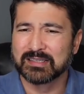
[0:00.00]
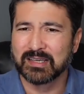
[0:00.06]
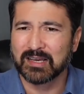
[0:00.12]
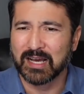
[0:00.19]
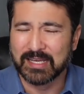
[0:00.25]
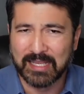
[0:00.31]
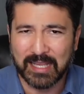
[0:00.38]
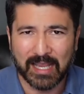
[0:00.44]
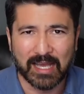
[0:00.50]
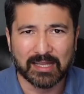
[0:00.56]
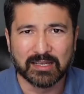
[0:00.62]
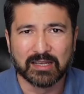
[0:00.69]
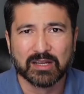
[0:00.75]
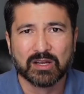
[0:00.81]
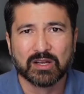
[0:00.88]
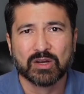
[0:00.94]
again,
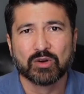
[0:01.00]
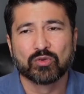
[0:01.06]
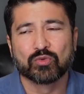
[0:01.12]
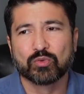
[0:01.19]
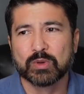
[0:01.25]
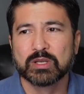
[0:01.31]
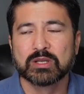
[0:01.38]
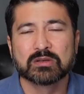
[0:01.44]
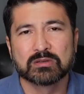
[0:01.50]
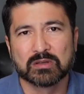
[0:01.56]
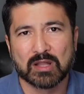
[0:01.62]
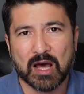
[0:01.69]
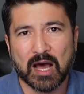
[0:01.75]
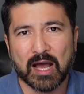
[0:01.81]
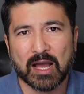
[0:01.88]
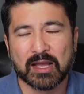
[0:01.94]

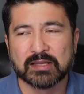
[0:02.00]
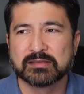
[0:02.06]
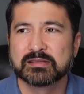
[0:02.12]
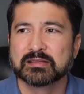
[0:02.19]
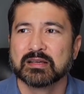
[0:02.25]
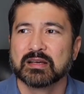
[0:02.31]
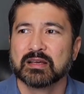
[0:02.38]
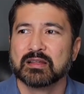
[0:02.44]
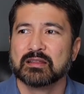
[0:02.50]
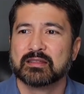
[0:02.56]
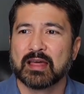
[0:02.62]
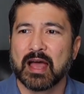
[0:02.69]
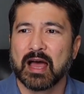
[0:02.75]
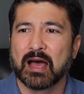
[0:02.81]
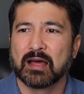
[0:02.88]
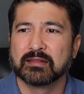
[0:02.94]
realize
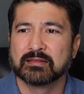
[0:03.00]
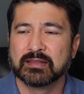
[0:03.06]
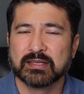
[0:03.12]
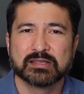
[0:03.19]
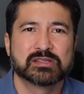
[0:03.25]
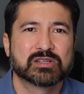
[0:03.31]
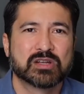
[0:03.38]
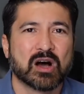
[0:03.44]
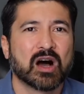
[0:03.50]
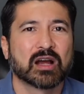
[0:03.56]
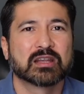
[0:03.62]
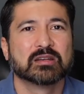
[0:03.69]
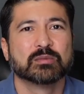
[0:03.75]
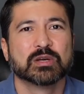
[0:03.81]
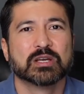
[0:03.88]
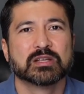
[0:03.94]
that these
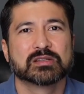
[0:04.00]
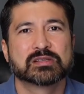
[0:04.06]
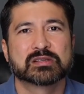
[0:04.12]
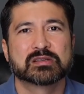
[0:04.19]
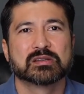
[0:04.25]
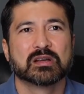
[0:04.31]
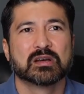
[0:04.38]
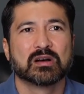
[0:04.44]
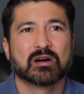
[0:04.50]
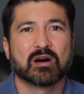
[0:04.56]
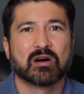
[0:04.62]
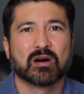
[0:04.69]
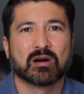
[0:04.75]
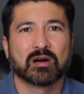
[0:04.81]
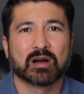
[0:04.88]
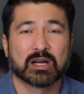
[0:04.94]
documents
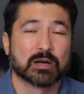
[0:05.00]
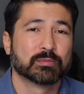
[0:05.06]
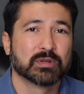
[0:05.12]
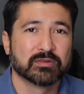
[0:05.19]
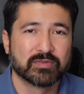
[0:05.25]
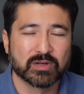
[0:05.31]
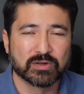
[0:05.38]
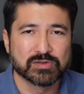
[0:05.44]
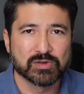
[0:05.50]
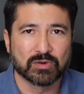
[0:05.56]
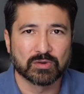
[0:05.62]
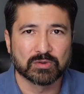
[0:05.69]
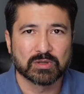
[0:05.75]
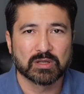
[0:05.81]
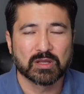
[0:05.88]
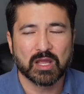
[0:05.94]
are a couple of years old,